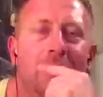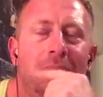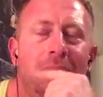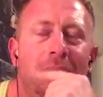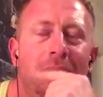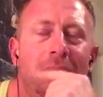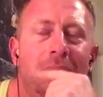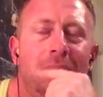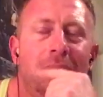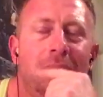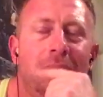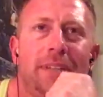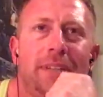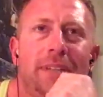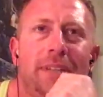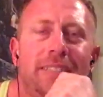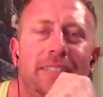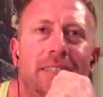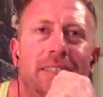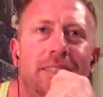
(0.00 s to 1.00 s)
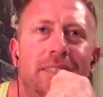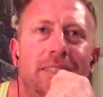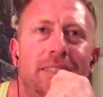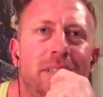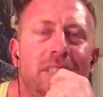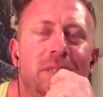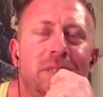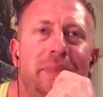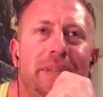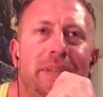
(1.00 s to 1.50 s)
yeah, I may have to do that.
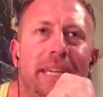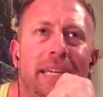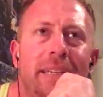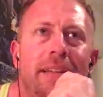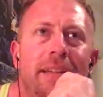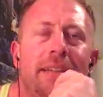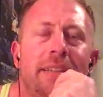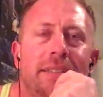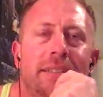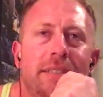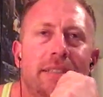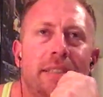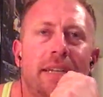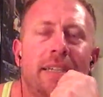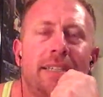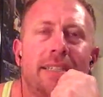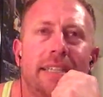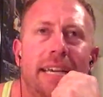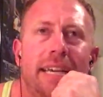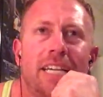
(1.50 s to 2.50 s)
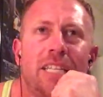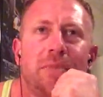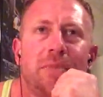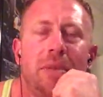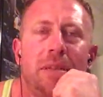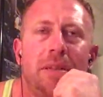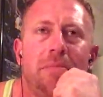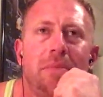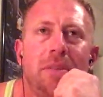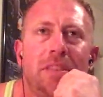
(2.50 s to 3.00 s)
He's a big. He likes the
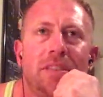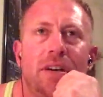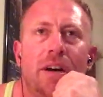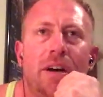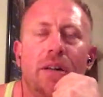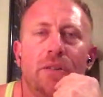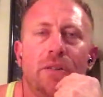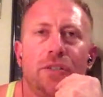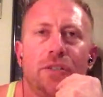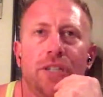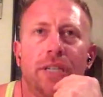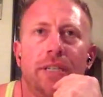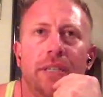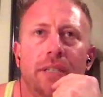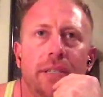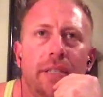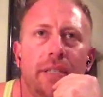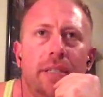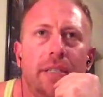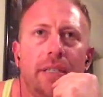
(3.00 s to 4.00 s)
X-Men mythology,